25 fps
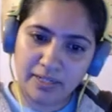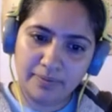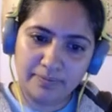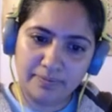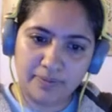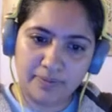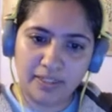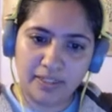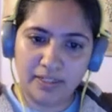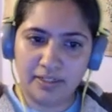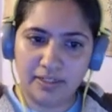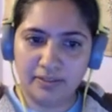
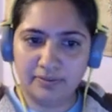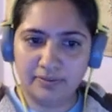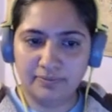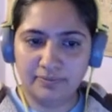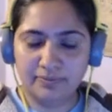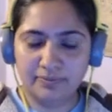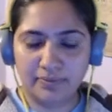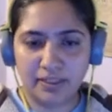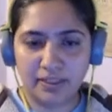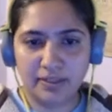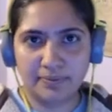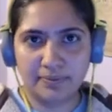Yeah,
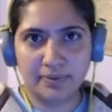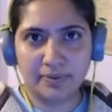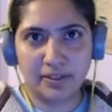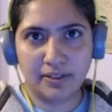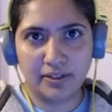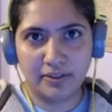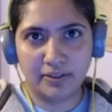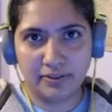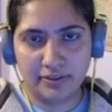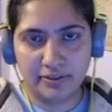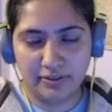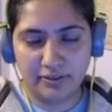I'm gonna
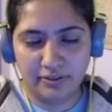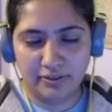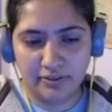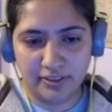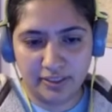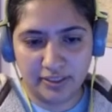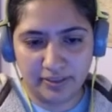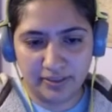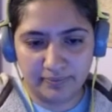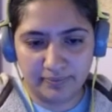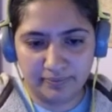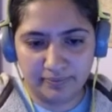have to look
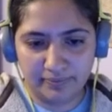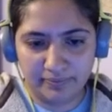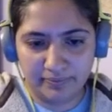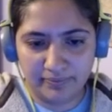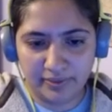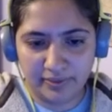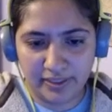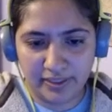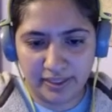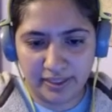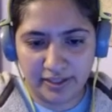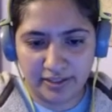up
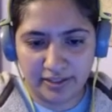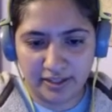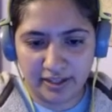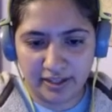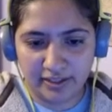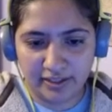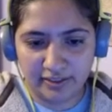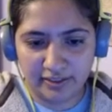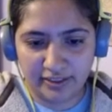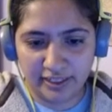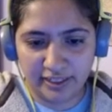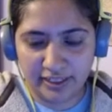
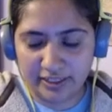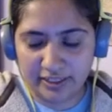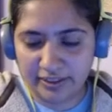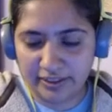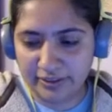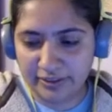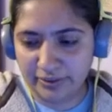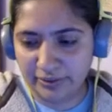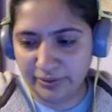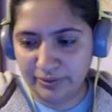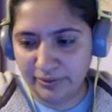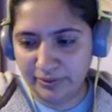exactly
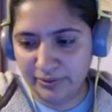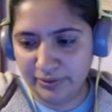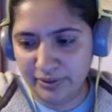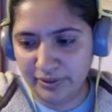how